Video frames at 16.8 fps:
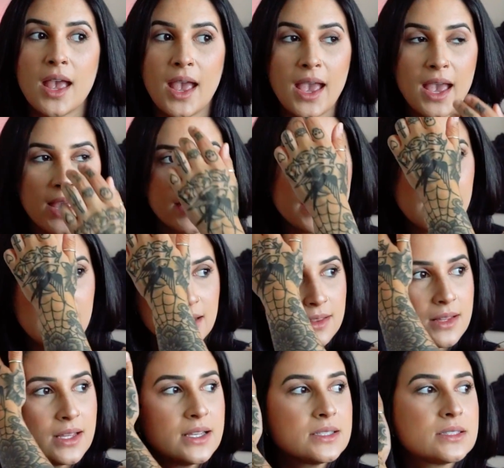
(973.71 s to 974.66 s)
And
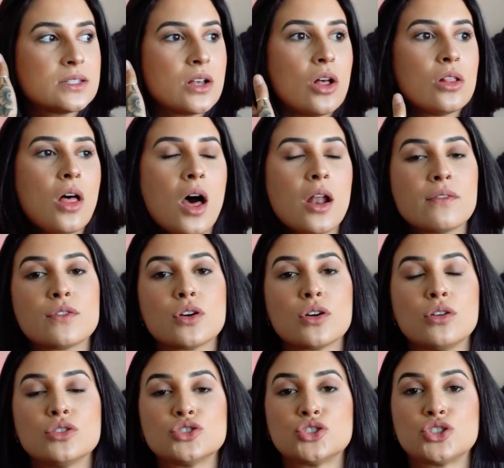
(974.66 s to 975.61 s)
in this, a lot of
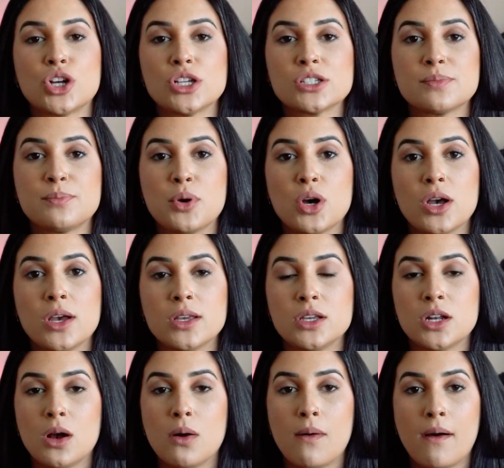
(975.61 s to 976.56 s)
girls just put,
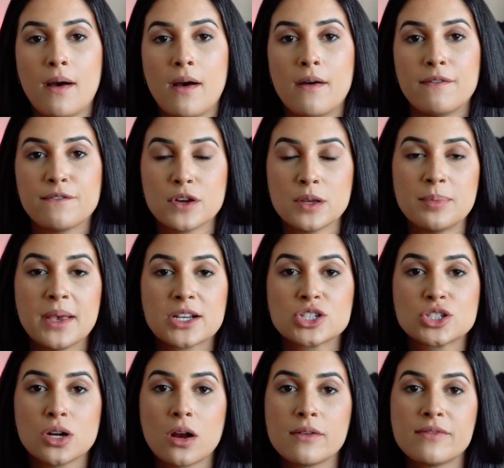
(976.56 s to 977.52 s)
you know, a free
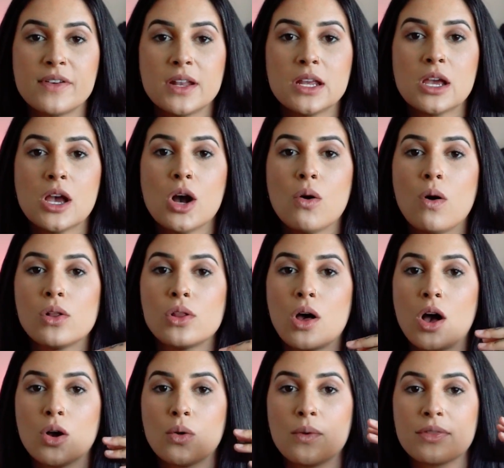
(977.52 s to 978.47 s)
picture or video
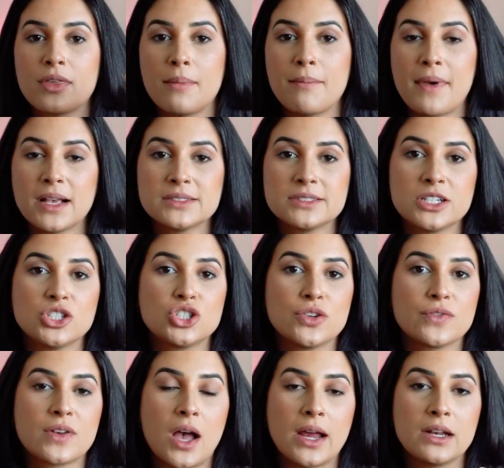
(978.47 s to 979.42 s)
along with a message
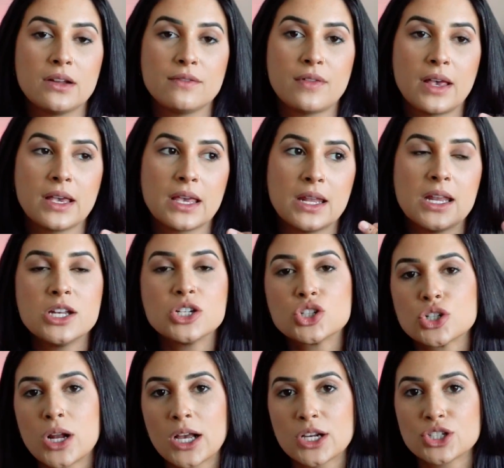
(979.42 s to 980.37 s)
of kind of like an
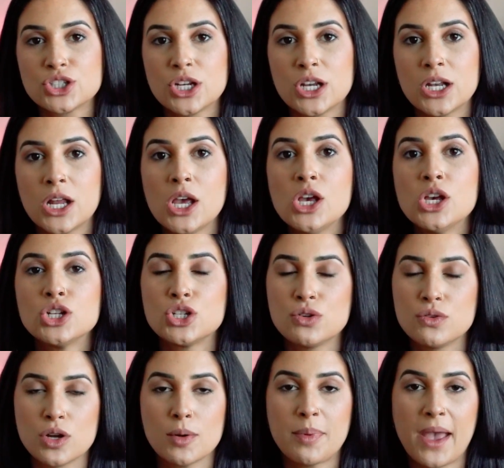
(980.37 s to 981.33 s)
introduction
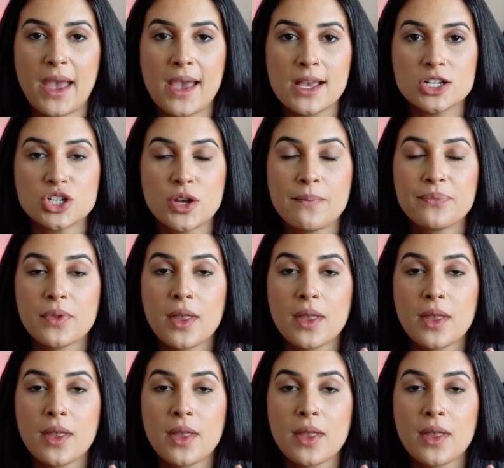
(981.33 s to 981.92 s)
to your page.